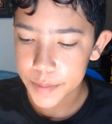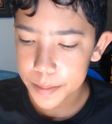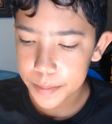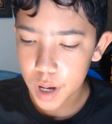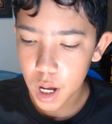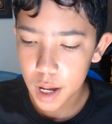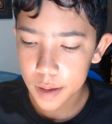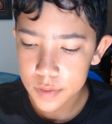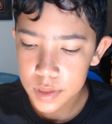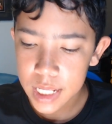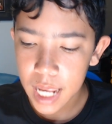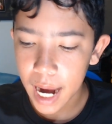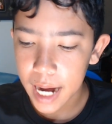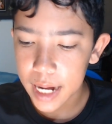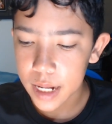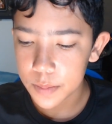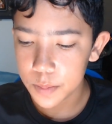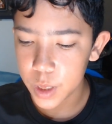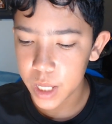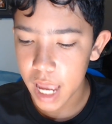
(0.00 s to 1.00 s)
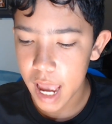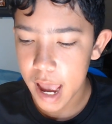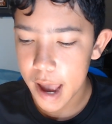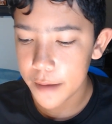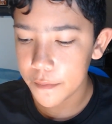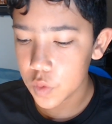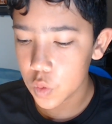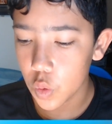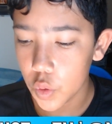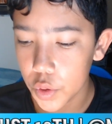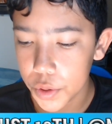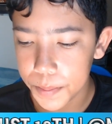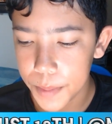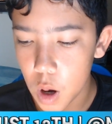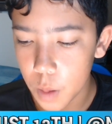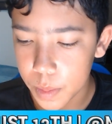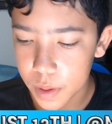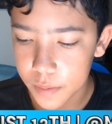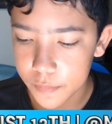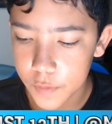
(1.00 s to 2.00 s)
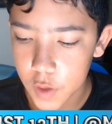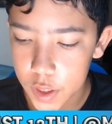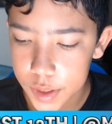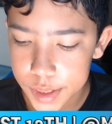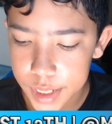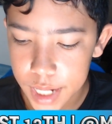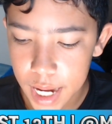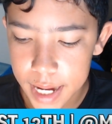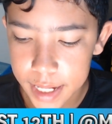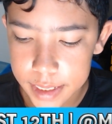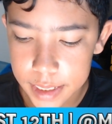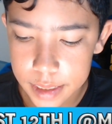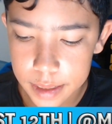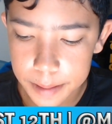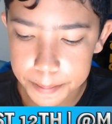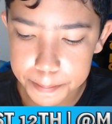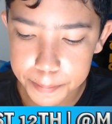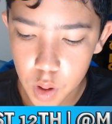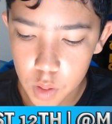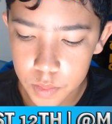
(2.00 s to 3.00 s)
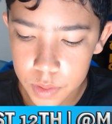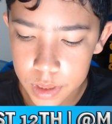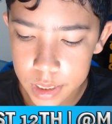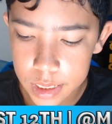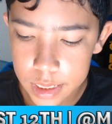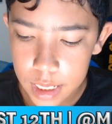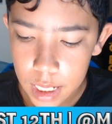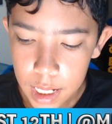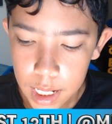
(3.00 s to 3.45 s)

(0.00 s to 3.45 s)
at Marvel Stadium, we have North Melbourne versus Essendon Bombers.